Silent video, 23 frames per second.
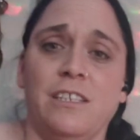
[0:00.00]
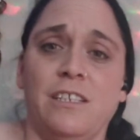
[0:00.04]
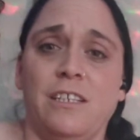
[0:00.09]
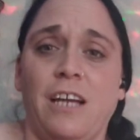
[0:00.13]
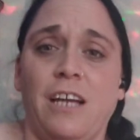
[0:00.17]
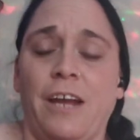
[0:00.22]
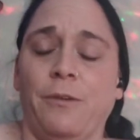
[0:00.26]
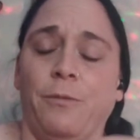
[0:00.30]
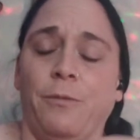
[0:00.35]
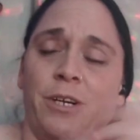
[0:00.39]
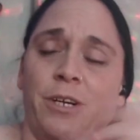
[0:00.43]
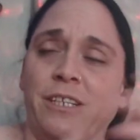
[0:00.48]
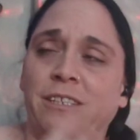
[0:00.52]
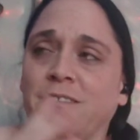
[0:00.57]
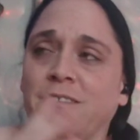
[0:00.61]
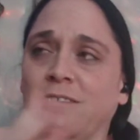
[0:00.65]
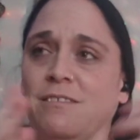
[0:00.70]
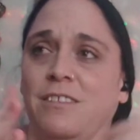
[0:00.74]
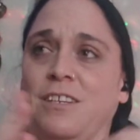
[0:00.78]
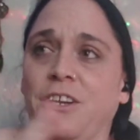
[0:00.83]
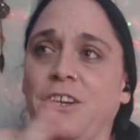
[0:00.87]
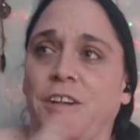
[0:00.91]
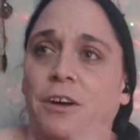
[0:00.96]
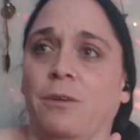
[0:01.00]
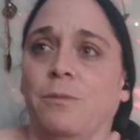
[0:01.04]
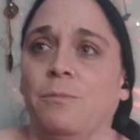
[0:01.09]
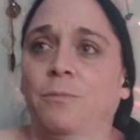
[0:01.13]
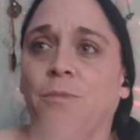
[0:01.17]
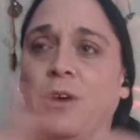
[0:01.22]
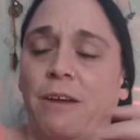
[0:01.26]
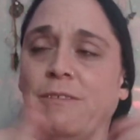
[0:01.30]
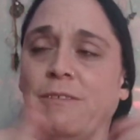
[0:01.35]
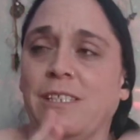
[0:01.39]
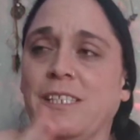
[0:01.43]
I don't want to, you know,
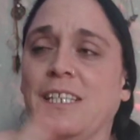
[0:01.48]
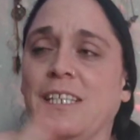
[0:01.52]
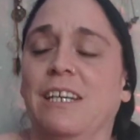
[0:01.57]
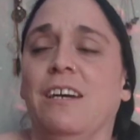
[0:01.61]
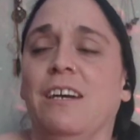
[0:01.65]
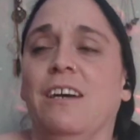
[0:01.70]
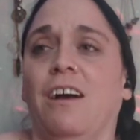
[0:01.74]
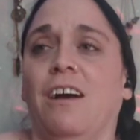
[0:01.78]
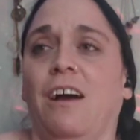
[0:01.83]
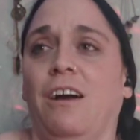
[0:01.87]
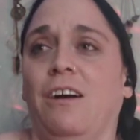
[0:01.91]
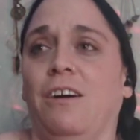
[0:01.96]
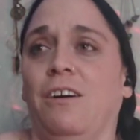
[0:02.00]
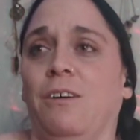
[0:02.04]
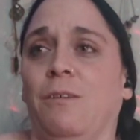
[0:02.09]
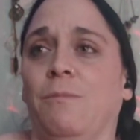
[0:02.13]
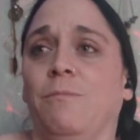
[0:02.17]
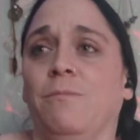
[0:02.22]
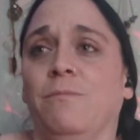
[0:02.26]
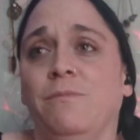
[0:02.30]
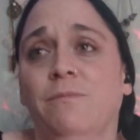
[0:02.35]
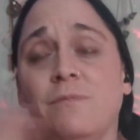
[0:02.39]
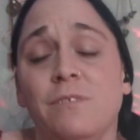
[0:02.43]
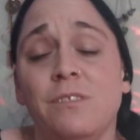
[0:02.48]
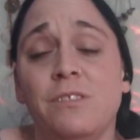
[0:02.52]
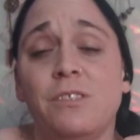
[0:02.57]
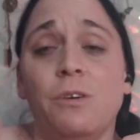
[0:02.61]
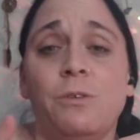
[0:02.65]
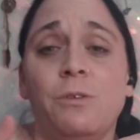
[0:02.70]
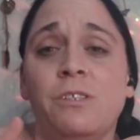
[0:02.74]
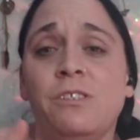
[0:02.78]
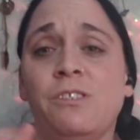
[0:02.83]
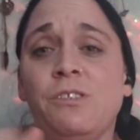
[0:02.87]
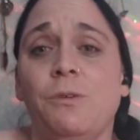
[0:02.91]
privacy.
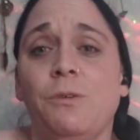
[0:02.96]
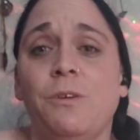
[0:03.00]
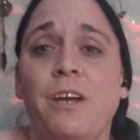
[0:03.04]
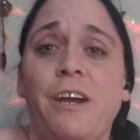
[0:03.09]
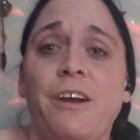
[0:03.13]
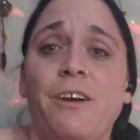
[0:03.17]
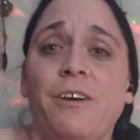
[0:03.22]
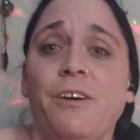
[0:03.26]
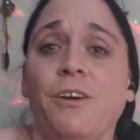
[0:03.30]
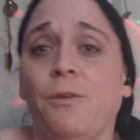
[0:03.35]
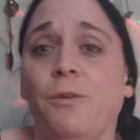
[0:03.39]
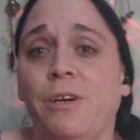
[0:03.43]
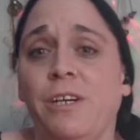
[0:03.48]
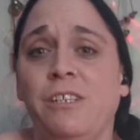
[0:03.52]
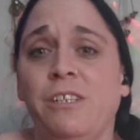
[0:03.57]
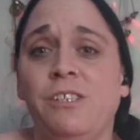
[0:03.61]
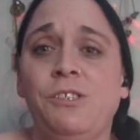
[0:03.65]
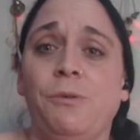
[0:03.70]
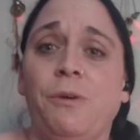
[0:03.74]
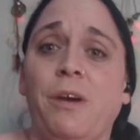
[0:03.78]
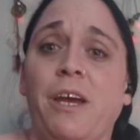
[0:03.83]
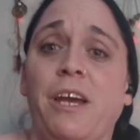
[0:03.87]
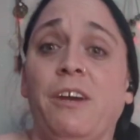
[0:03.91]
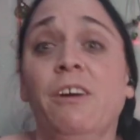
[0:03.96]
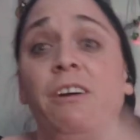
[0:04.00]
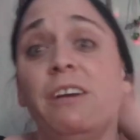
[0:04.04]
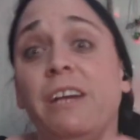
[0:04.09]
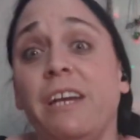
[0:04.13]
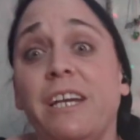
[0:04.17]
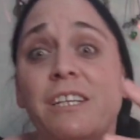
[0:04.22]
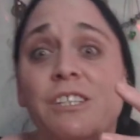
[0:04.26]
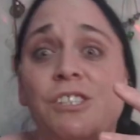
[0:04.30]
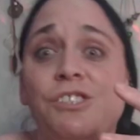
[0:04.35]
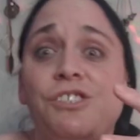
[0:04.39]
So-and-so and I are going to a
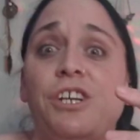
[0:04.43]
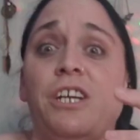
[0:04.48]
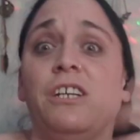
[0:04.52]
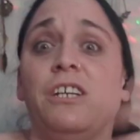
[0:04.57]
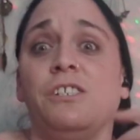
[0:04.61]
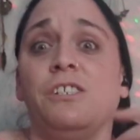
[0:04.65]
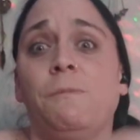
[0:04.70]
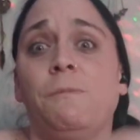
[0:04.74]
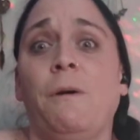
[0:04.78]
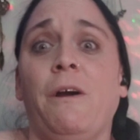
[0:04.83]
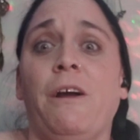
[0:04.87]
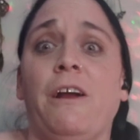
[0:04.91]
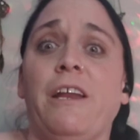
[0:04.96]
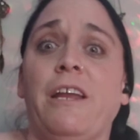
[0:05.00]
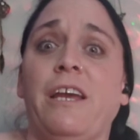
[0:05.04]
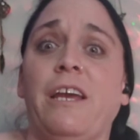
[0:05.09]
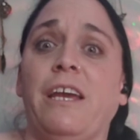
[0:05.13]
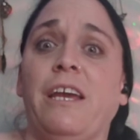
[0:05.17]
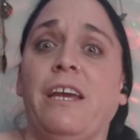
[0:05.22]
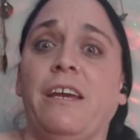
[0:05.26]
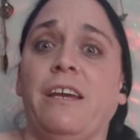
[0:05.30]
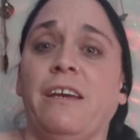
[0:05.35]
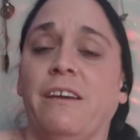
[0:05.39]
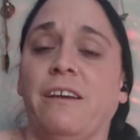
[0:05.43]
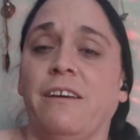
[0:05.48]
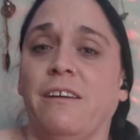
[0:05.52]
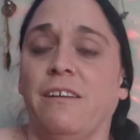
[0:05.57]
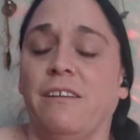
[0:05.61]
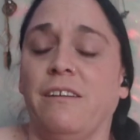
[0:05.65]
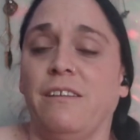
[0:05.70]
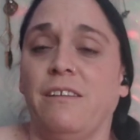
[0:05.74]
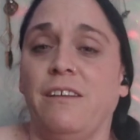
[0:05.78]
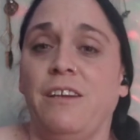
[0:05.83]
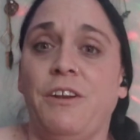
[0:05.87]
cookie exchange party,
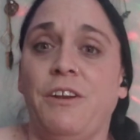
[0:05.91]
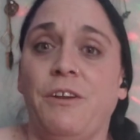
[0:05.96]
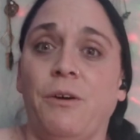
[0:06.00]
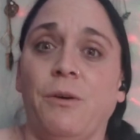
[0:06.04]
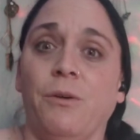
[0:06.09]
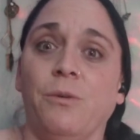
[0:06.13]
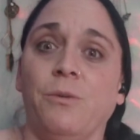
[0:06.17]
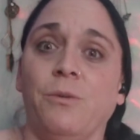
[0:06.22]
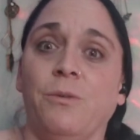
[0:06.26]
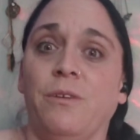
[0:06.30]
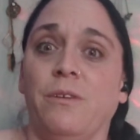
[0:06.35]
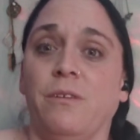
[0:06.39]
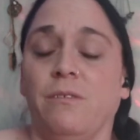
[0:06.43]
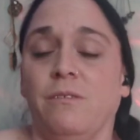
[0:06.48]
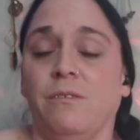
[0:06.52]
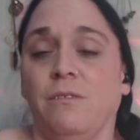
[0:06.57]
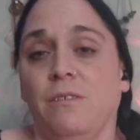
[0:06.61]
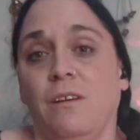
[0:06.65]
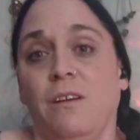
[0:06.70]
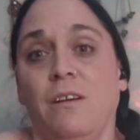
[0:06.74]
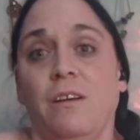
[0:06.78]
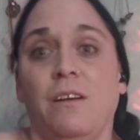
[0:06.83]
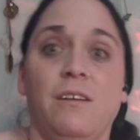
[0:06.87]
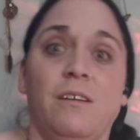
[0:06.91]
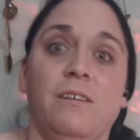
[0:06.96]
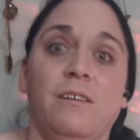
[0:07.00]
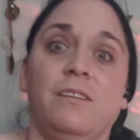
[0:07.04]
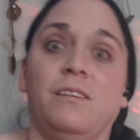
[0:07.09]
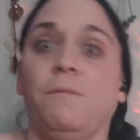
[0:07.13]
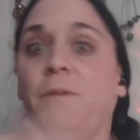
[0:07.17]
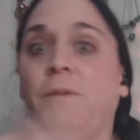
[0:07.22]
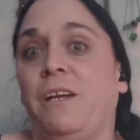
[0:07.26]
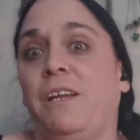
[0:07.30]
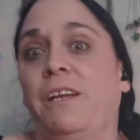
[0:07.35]
you know, at
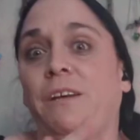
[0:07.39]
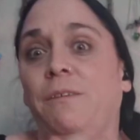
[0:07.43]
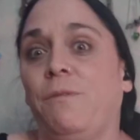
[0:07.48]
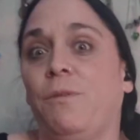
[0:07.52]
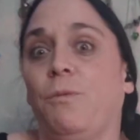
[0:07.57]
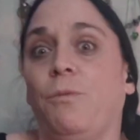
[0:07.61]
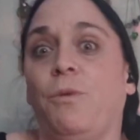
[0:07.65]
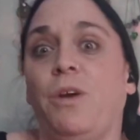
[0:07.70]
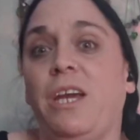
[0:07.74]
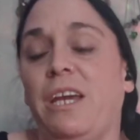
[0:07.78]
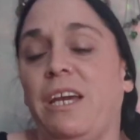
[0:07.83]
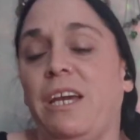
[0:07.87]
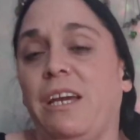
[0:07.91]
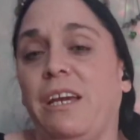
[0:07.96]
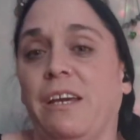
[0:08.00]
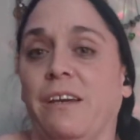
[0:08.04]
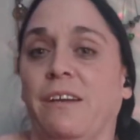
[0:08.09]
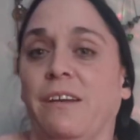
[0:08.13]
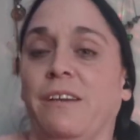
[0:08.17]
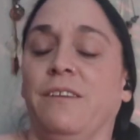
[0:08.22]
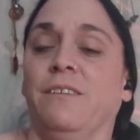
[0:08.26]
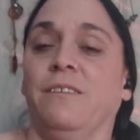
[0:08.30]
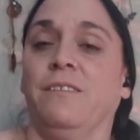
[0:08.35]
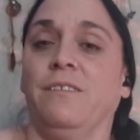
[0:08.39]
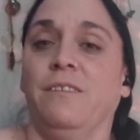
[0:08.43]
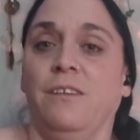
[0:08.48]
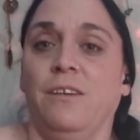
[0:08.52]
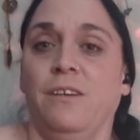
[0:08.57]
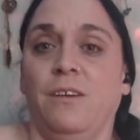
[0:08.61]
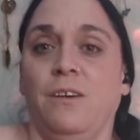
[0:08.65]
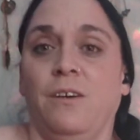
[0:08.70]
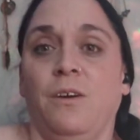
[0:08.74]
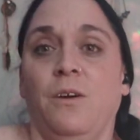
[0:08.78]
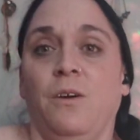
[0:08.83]
the beginning of the week, and
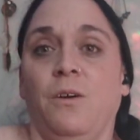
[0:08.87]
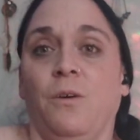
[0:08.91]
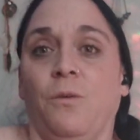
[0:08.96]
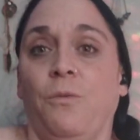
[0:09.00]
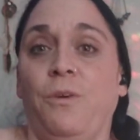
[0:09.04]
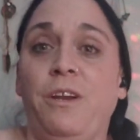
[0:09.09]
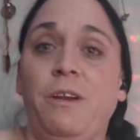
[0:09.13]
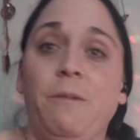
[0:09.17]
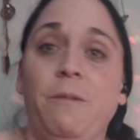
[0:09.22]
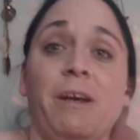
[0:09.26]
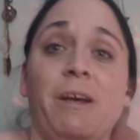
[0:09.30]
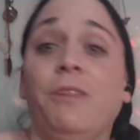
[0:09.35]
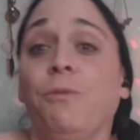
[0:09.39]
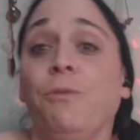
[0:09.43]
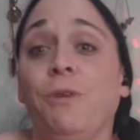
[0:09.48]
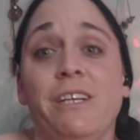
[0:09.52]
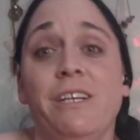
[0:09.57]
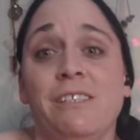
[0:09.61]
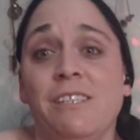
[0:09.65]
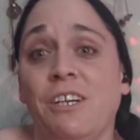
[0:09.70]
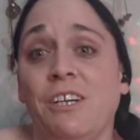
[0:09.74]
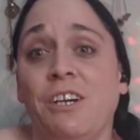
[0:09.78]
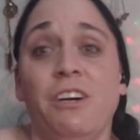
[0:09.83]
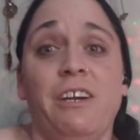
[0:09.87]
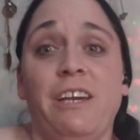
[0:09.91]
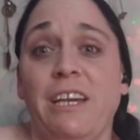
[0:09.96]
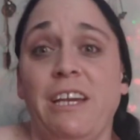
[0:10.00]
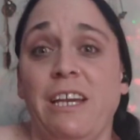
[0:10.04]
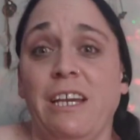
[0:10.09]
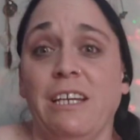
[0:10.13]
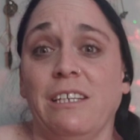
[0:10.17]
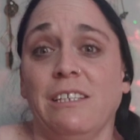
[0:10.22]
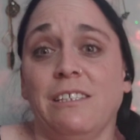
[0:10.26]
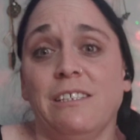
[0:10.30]
we need to make 3 dozen
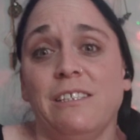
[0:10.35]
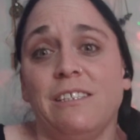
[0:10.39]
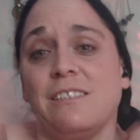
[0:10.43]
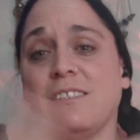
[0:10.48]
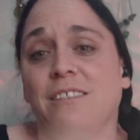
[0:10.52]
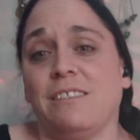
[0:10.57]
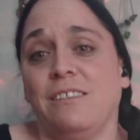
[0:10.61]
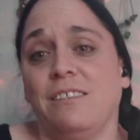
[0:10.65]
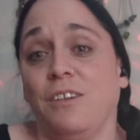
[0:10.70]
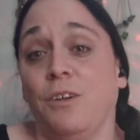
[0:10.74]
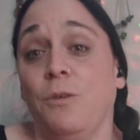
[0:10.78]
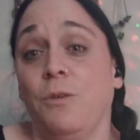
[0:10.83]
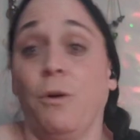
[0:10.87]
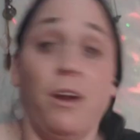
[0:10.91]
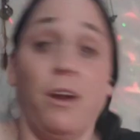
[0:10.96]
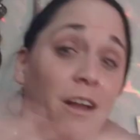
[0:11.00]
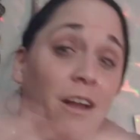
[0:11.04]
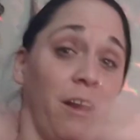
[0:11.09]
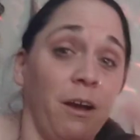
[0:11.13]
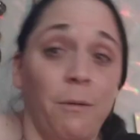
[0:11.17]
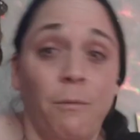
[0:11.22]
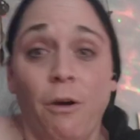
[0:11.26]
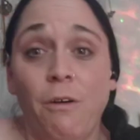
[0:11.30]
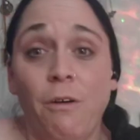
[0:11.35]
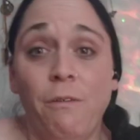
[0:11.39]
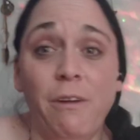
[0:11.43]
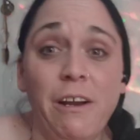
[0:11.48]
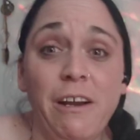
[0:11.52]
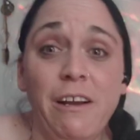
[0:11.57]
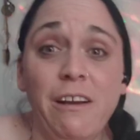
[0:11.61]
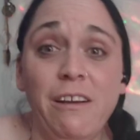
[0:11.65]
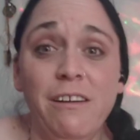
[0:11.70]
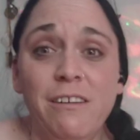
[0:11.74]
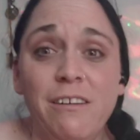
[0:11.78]
cookies. You want to come
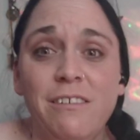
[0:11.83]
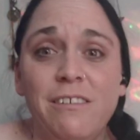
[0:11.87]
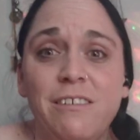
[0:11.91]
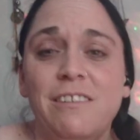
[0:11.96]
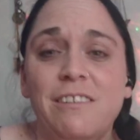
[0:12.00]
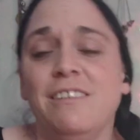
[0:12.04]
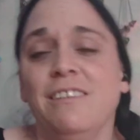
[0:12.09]
over?